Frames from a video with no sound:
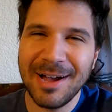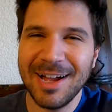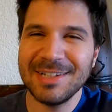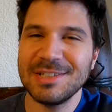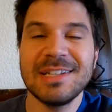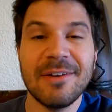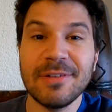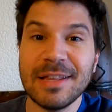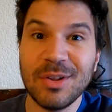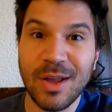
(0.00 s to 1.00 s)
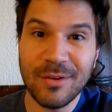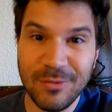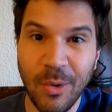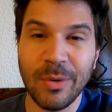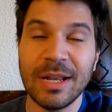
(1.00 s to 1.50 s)
but definitely looking
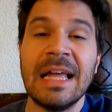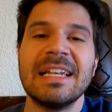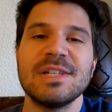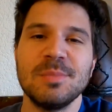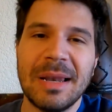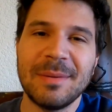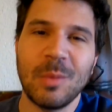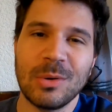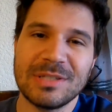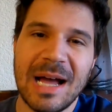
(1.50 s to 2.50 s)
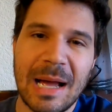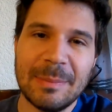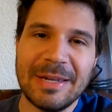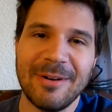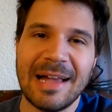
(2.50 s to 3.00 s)
forward to spending more
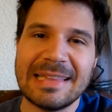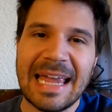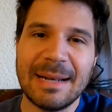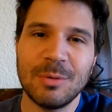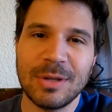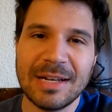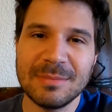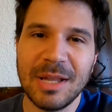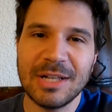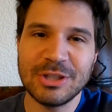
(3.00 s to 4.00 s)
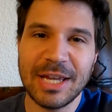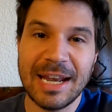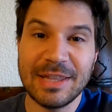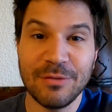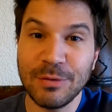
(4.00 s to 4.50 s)
time here at the Animal Kingdom Lodge
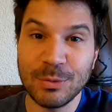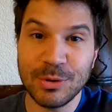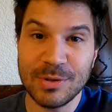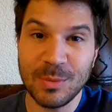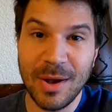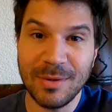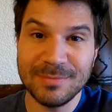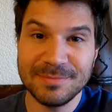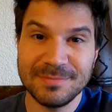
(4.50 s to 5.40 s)
again in the future as well.